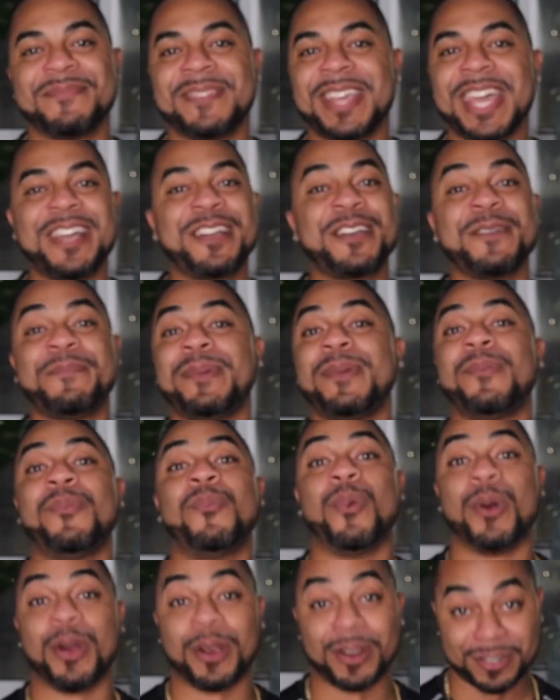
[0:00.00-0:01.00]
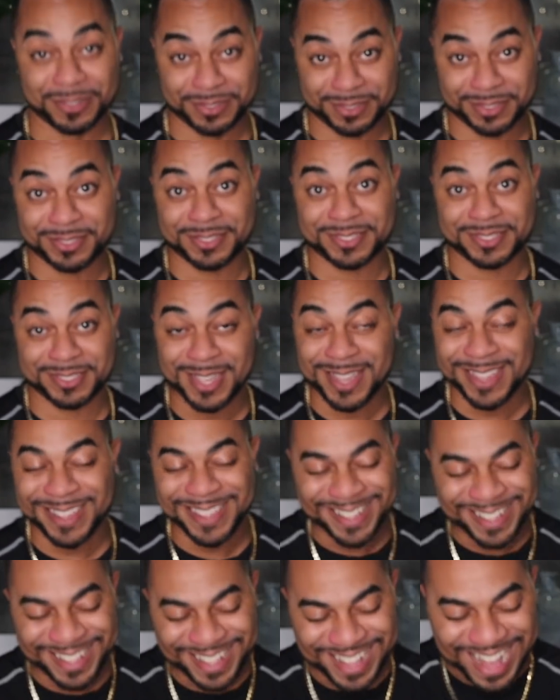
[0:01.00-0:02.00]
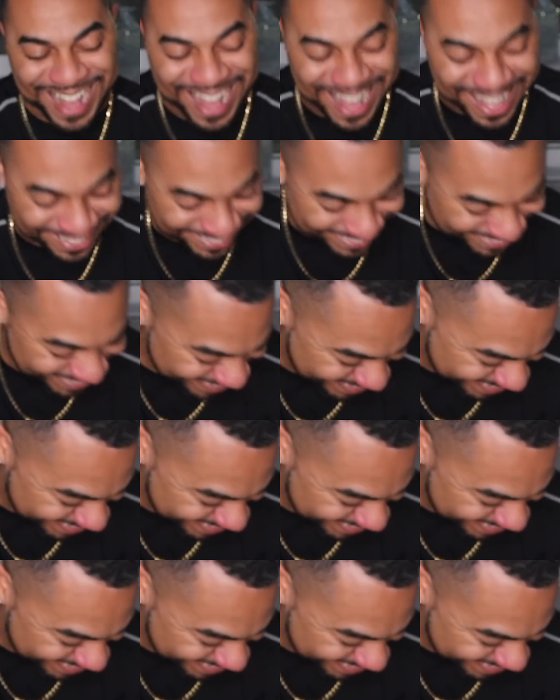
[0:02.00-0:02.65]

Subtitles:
It could be worse. Ha.